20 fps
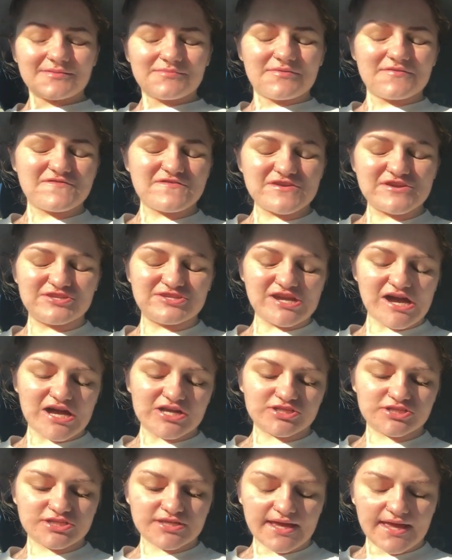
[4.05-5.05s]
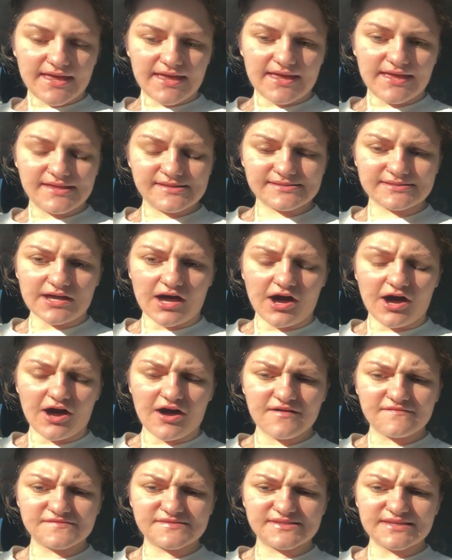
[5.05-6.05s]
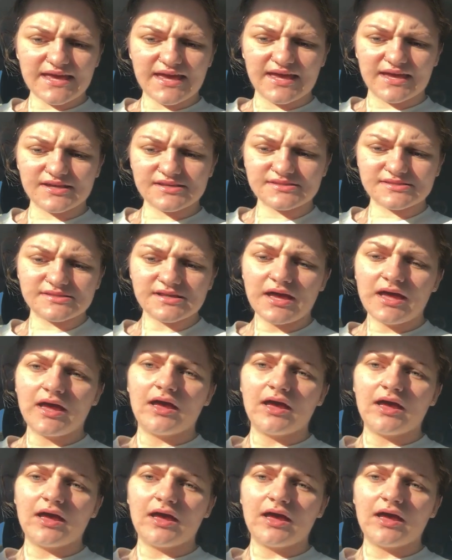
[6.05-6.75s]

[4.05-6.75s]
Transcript: before you judge. It is 6:30.